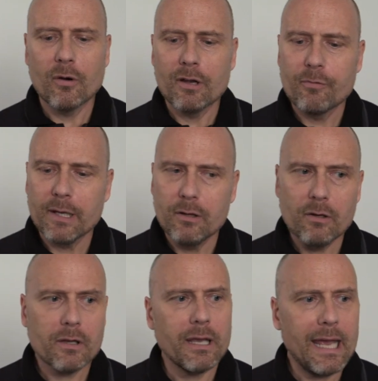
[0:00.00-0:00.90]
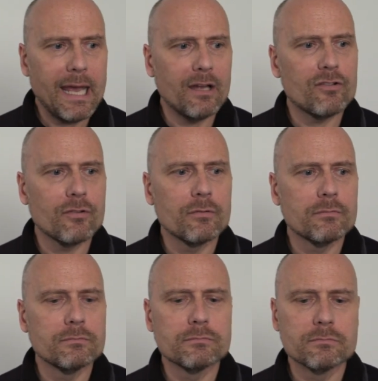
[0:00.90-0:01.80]
if we look at
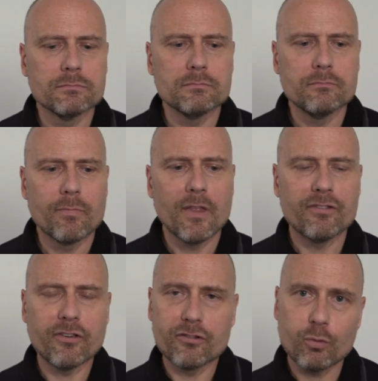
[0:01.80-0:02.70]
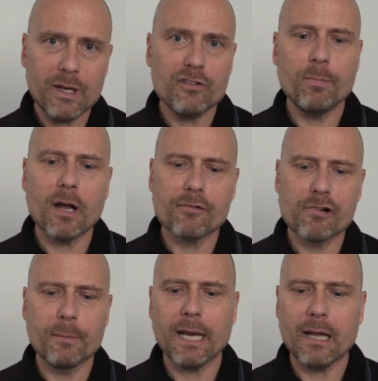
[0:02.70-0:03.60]
the sweet spot of
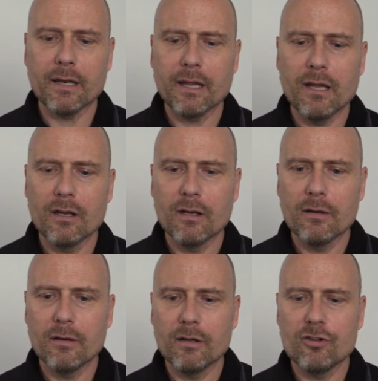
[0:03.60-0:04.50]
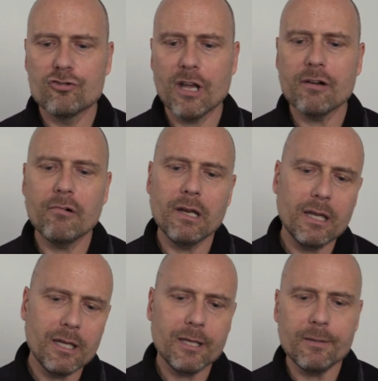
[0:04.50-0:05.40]
criminality,
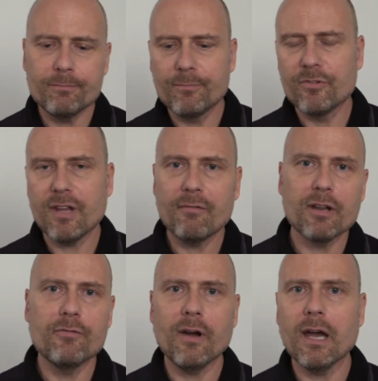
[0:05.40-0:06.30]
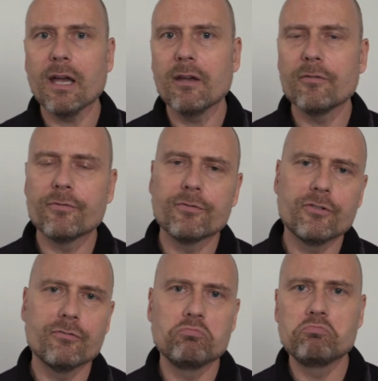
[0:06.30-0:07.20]
generally 75
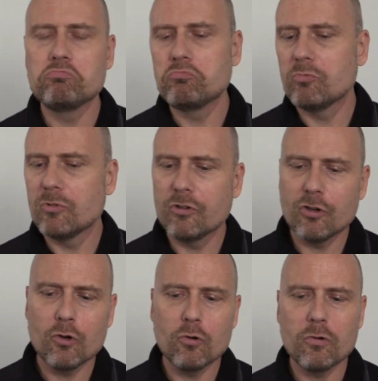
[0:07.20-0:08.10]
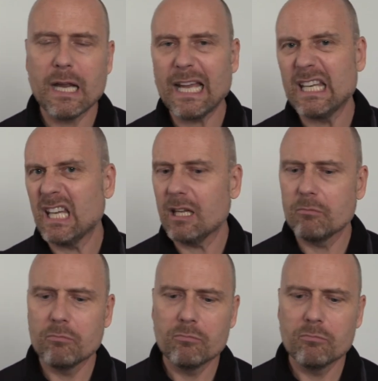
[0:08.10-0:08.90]
to 90,